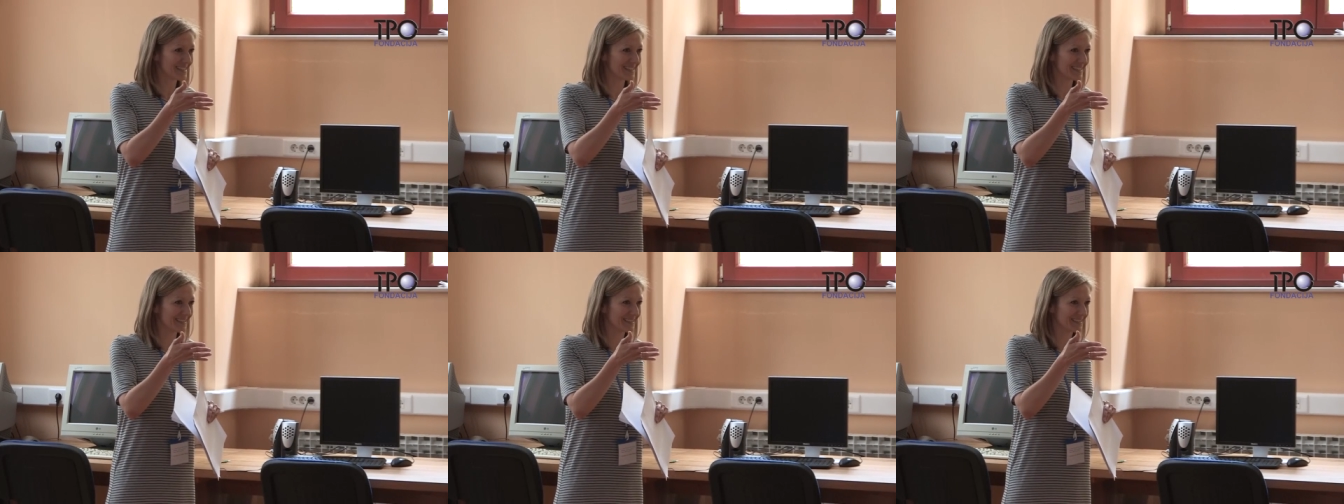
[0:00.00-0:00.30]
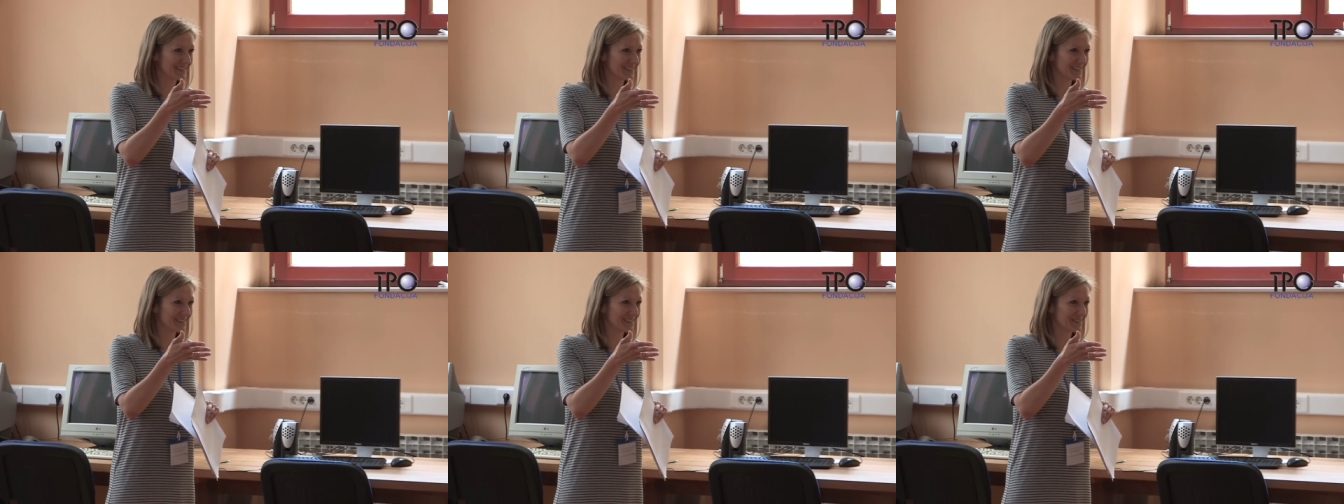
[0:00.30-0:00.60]

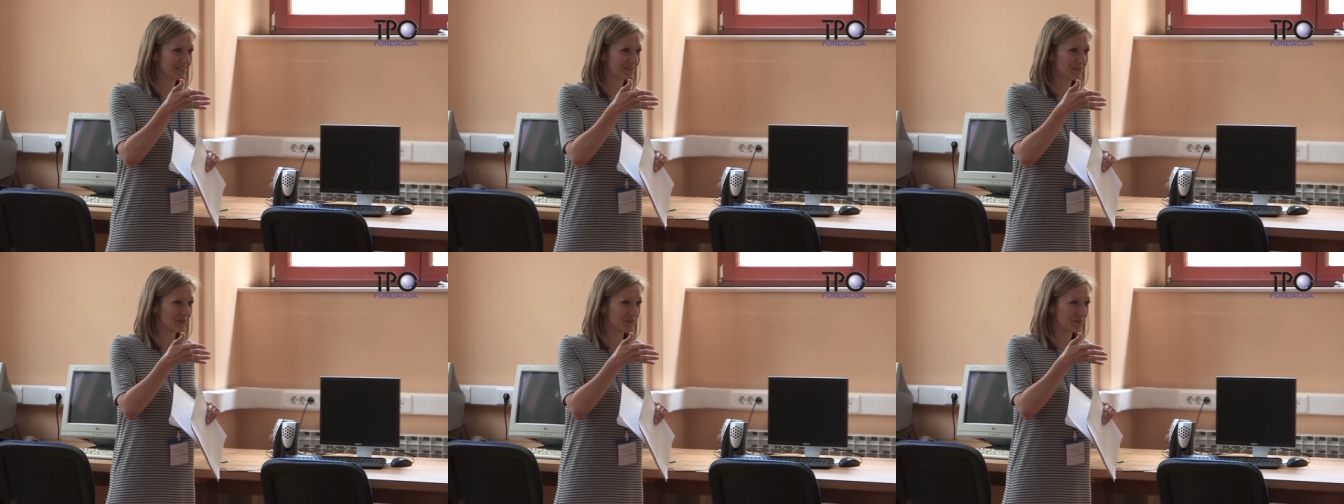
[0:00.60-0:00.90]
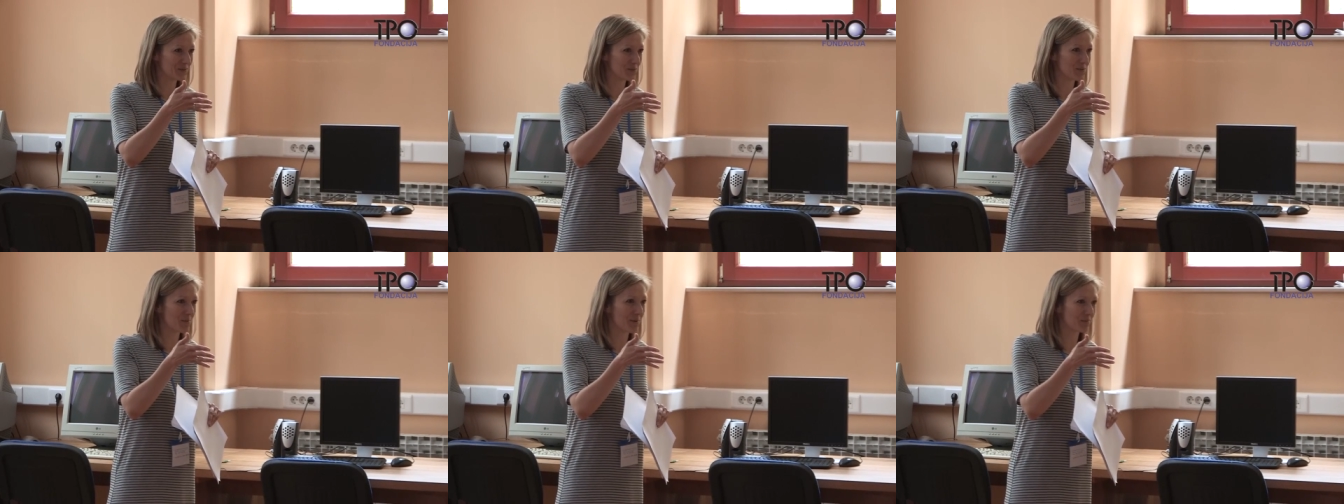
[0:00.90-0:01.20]
I
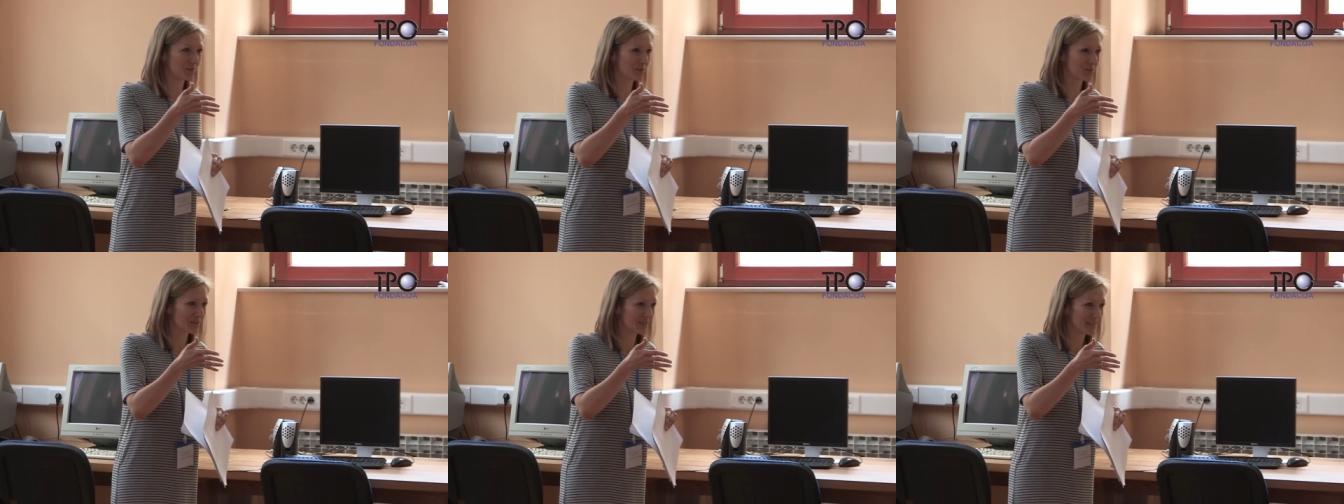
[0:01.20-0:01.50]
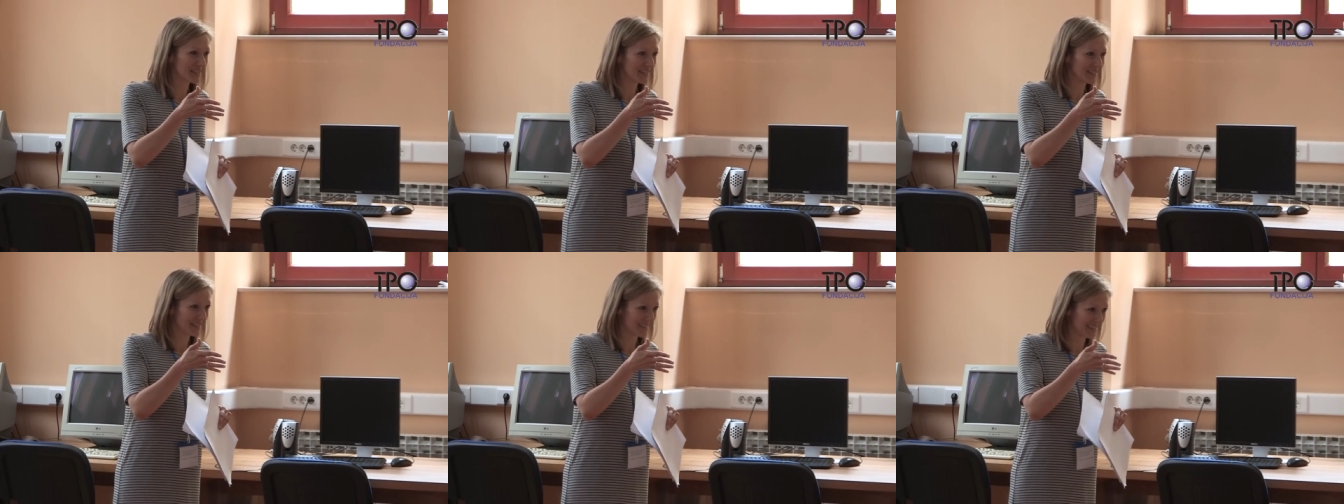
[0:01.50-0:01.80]
remember,
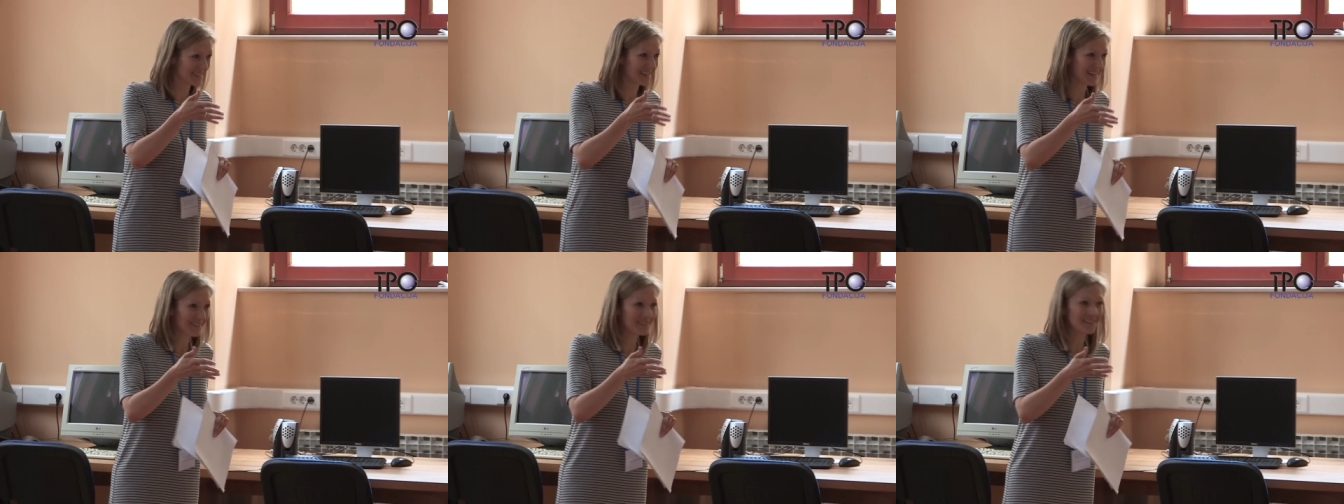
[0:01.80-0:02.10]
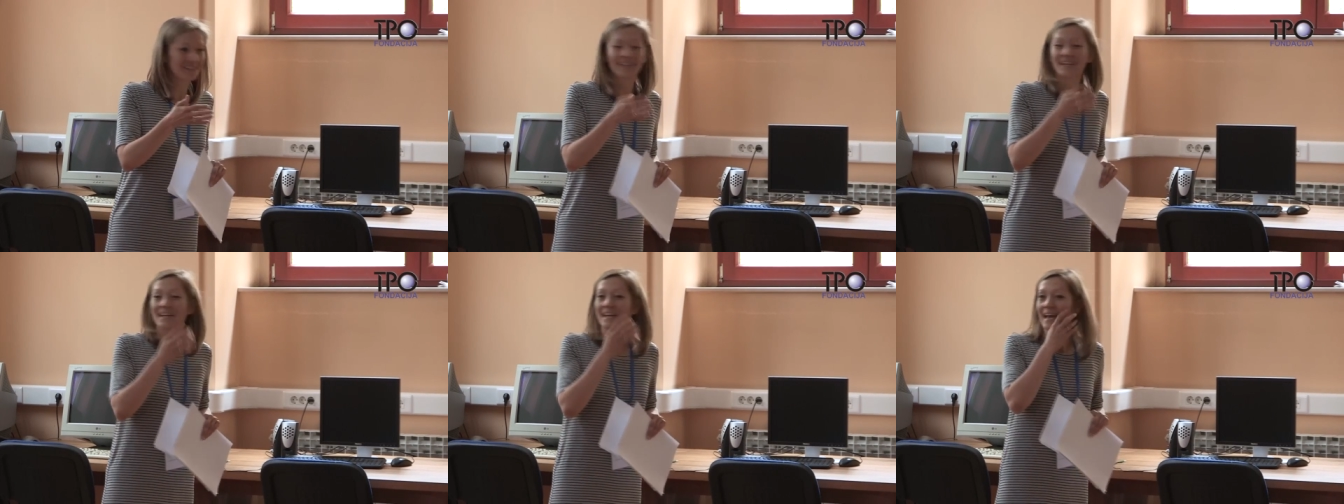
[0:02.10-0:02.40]

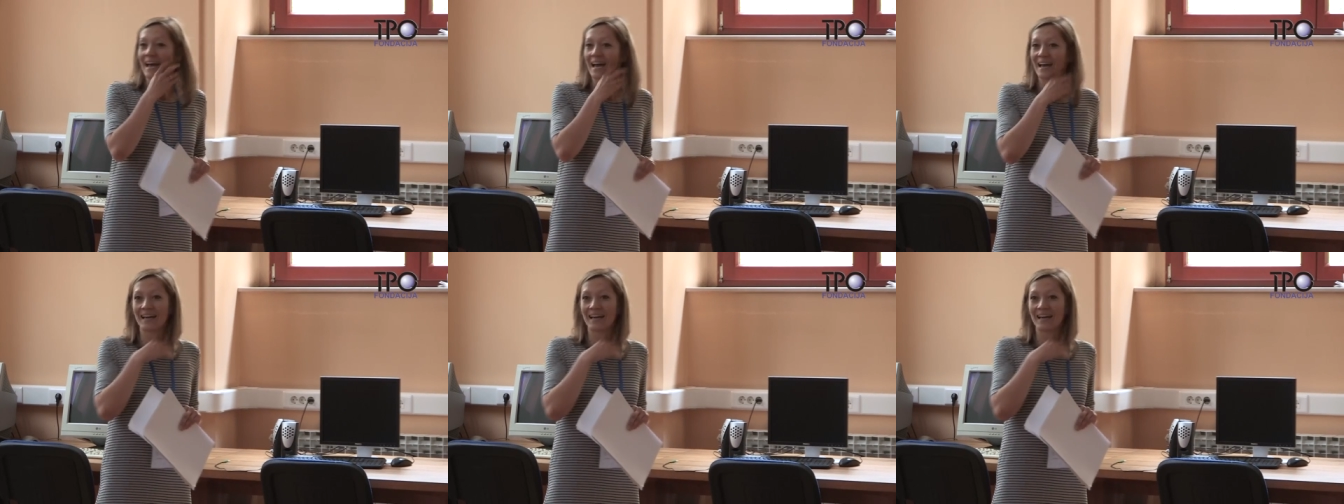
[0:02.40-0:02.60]
Stephen,